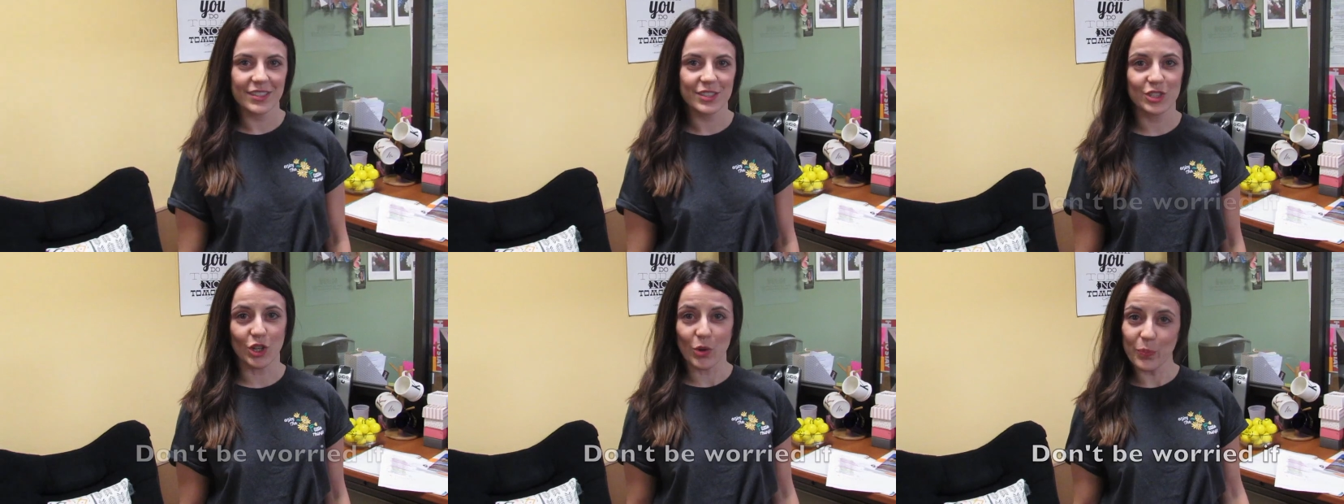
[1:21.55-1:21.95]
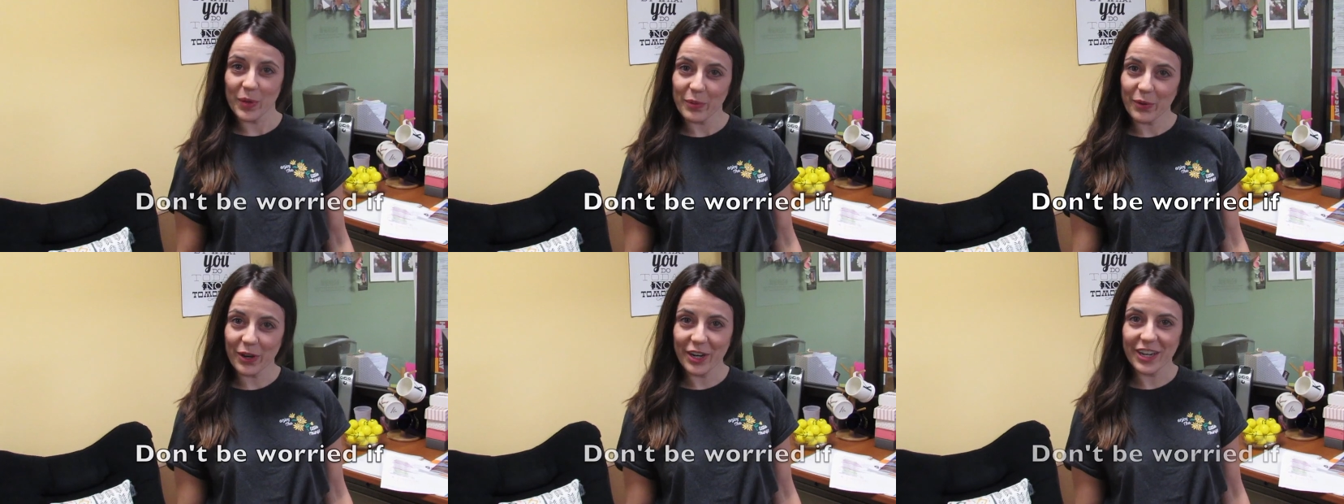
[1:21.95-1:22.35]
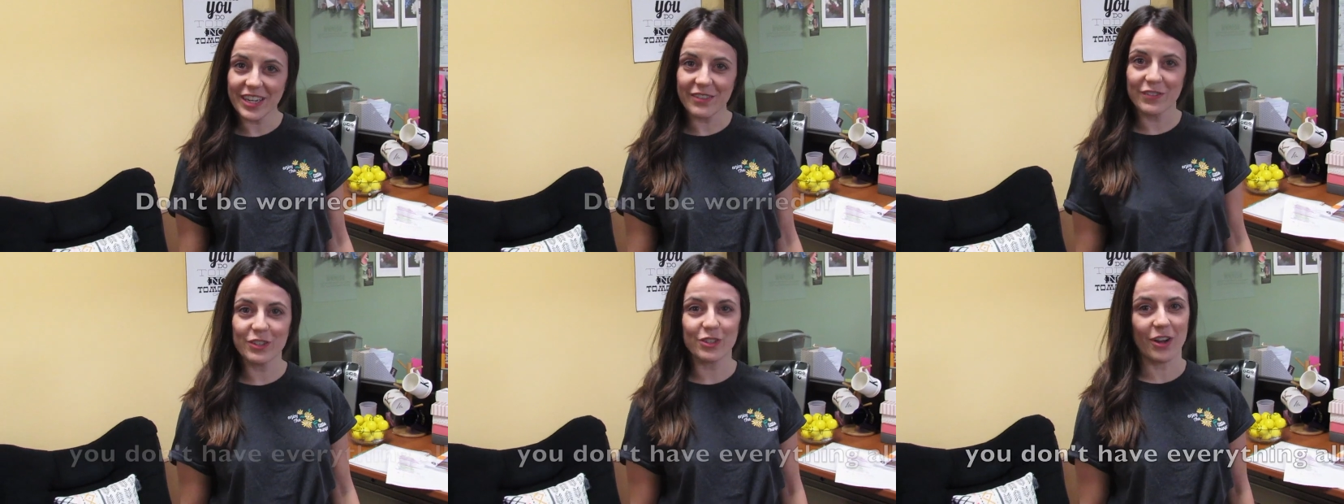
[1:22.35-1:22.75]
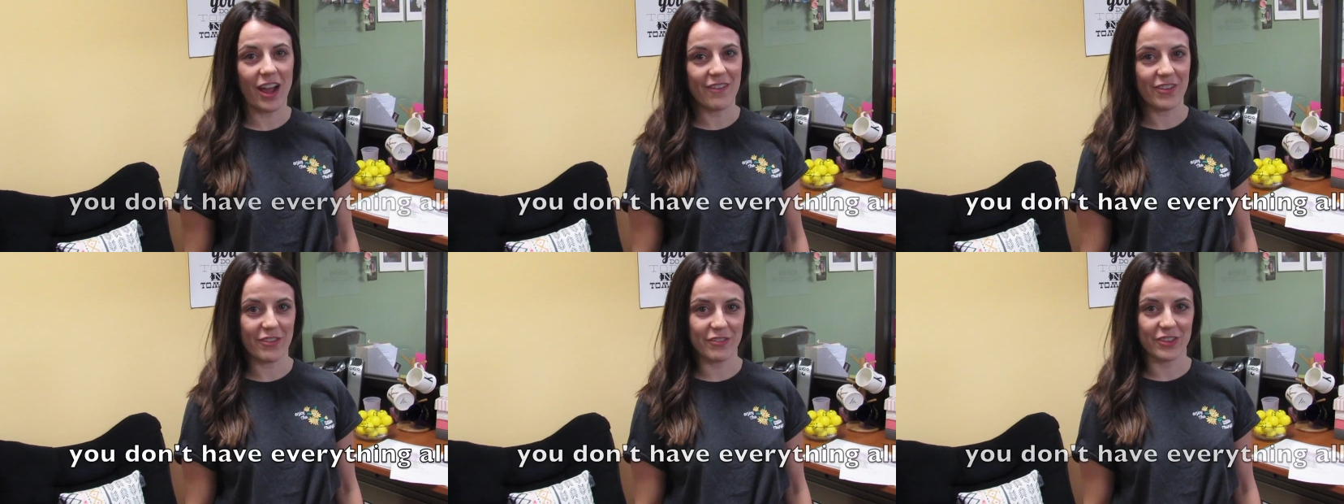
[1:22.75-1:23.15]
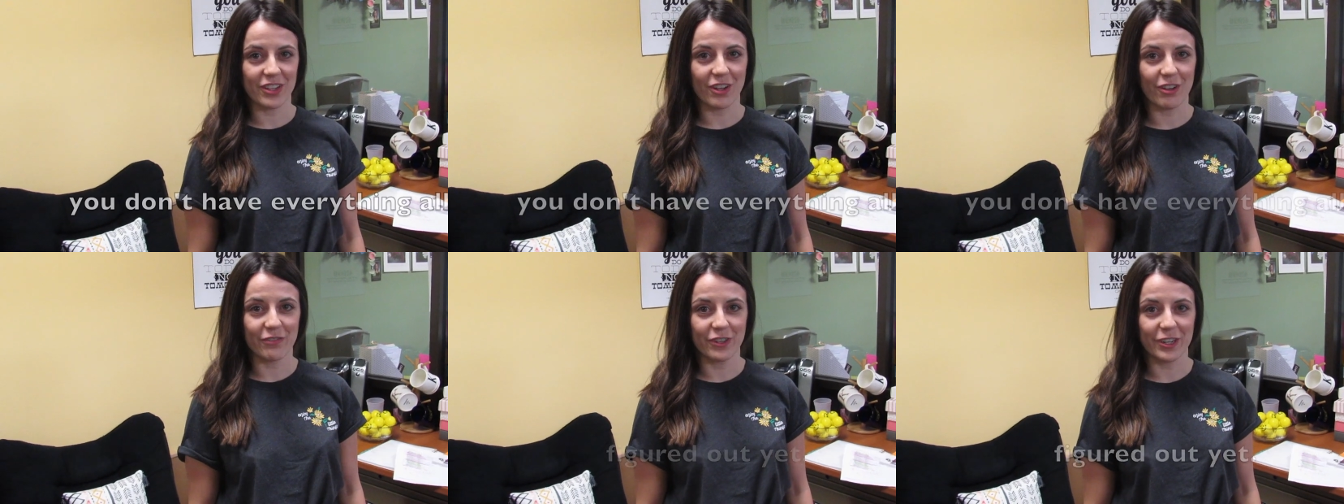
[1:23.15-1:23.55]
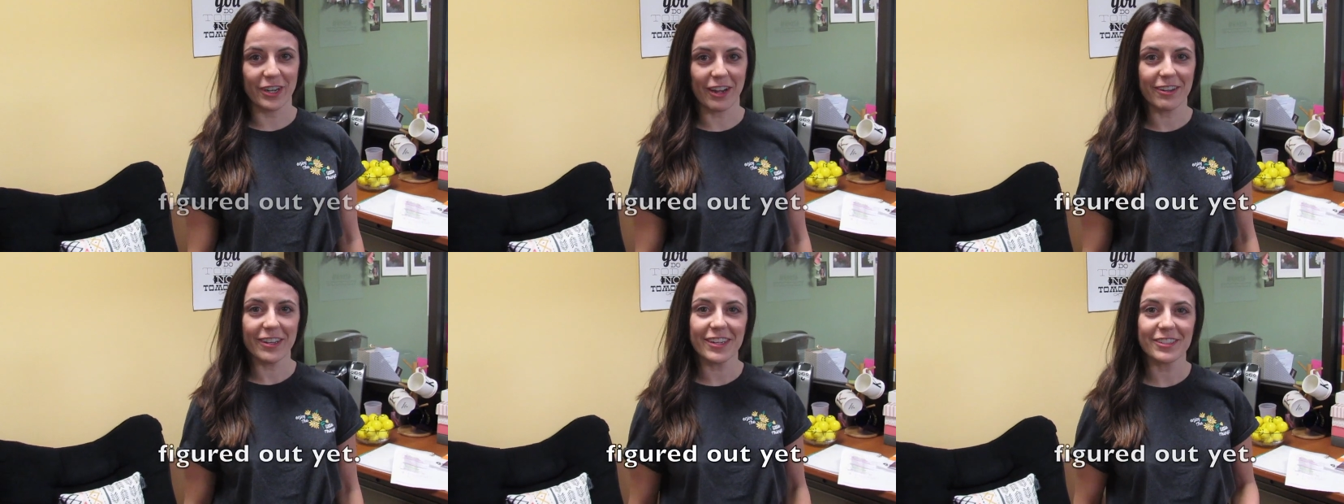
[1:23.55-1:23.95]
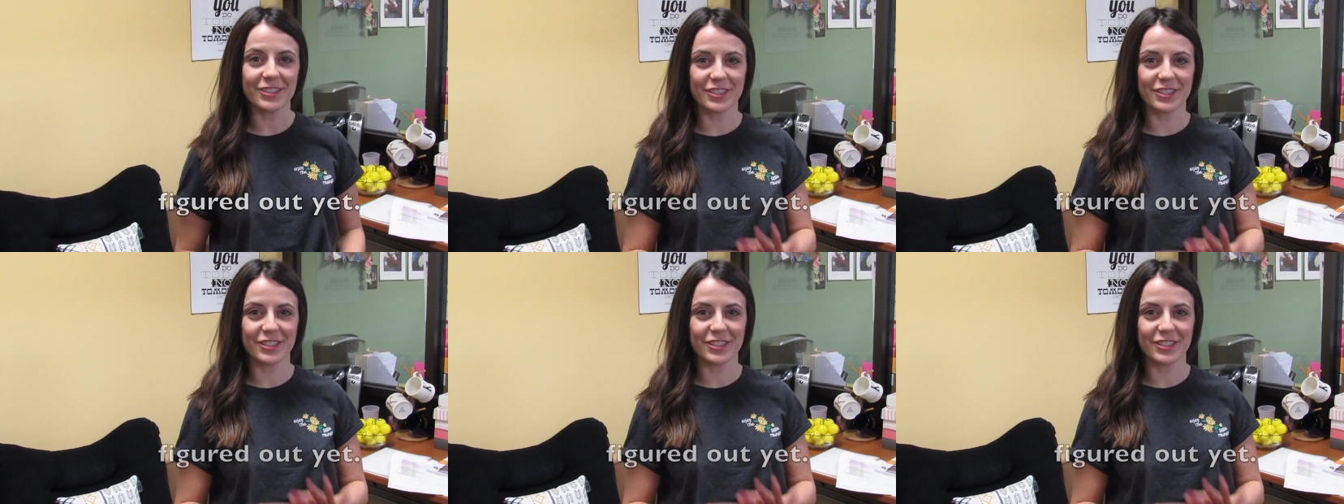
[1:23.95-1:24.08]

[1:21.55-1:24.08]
Don't be worried if you don't have everything all figured out yet.